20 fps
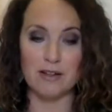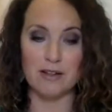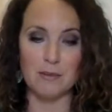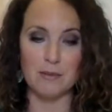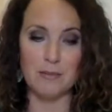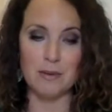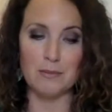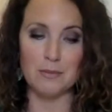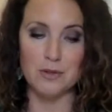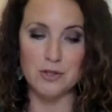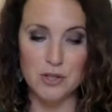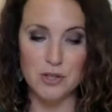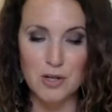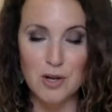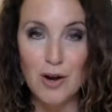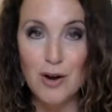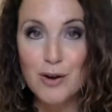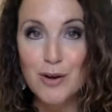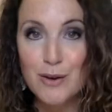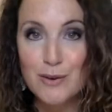Lettering Club member,
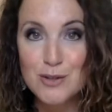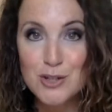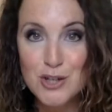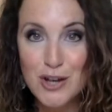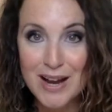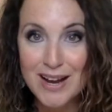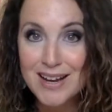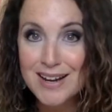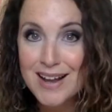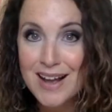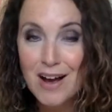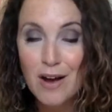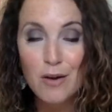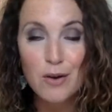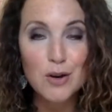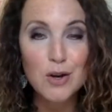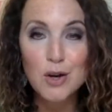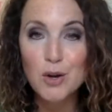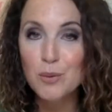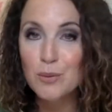so y'all go check it
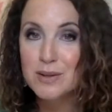out.